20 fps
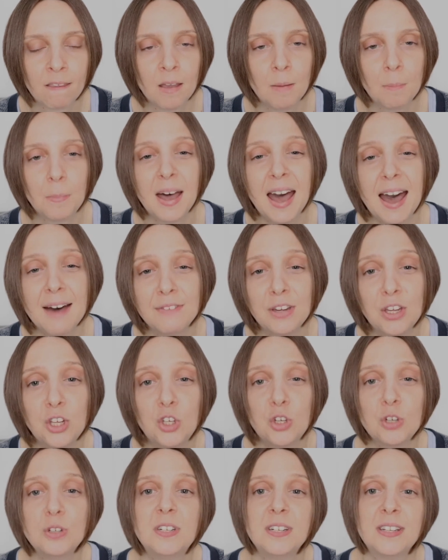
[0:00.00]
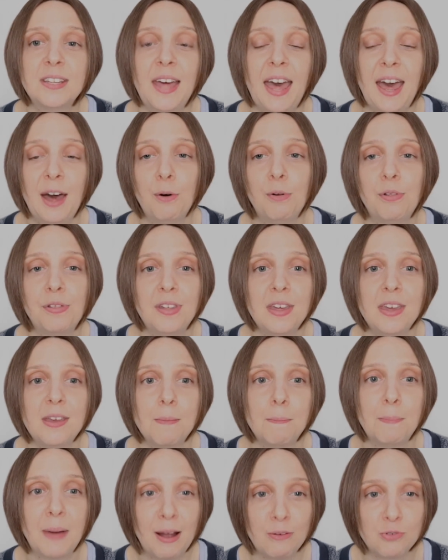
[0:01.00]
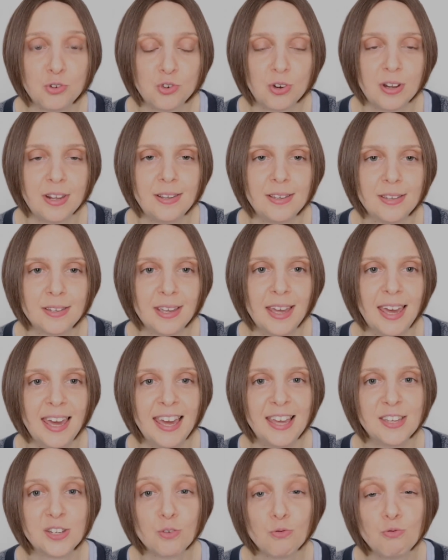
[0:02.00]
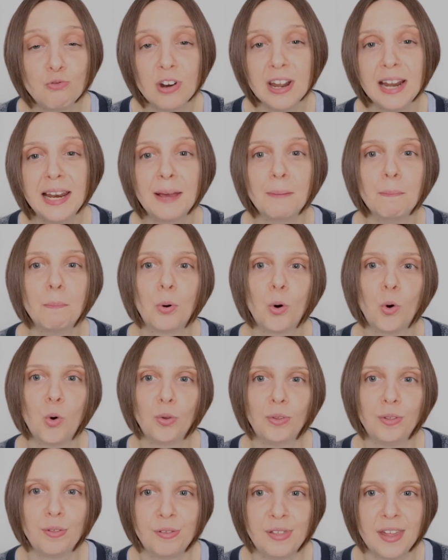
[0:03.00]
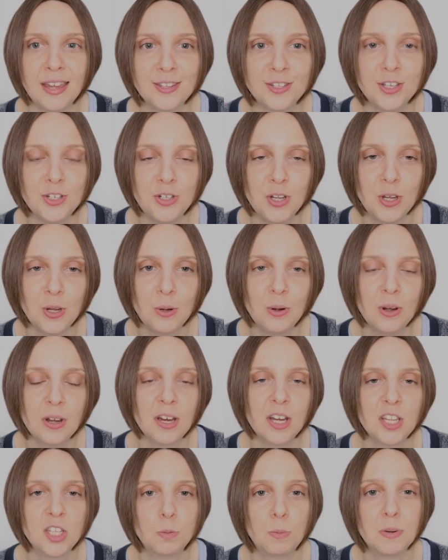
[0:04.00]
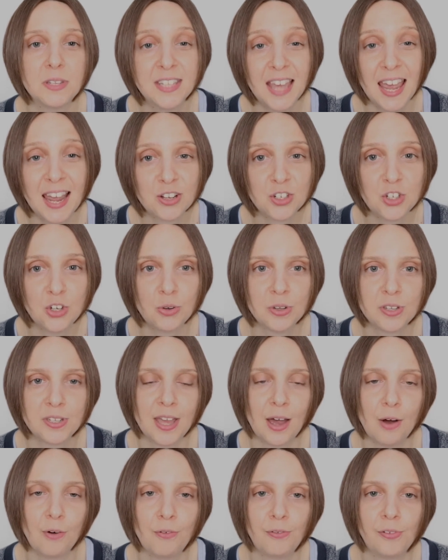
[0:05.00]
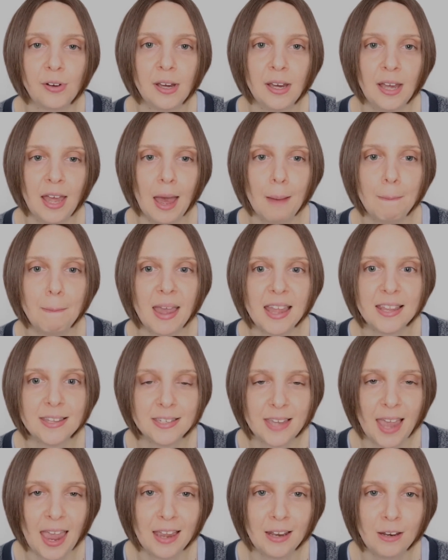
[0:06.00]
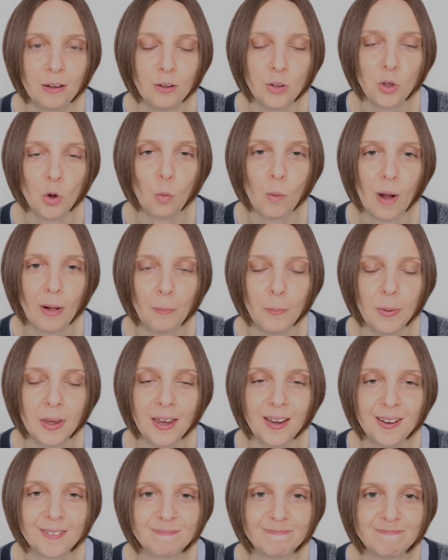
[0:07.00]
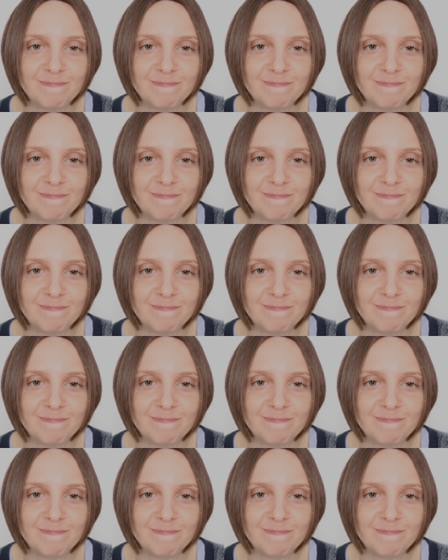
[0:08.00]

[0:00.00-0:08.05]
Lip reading: But having good, healthy boundaries is a really important thing to do to protect yourself and maintain your well-being.